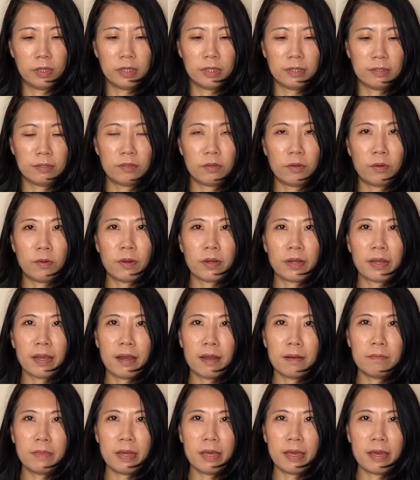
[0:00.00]
So it
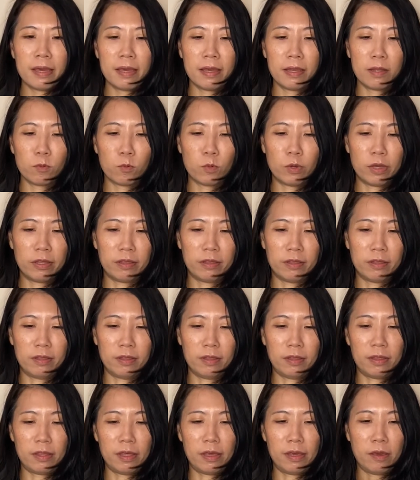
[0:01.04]
come in with
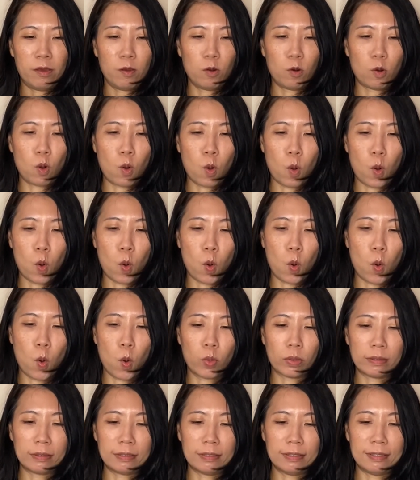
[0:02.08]
their
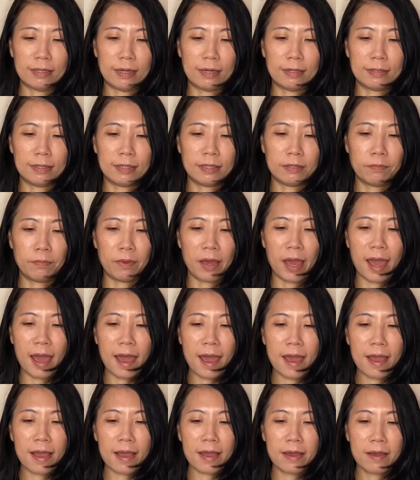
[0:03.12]
own dust
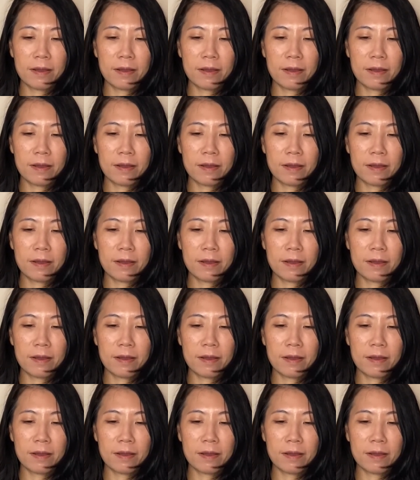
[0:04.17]
bag.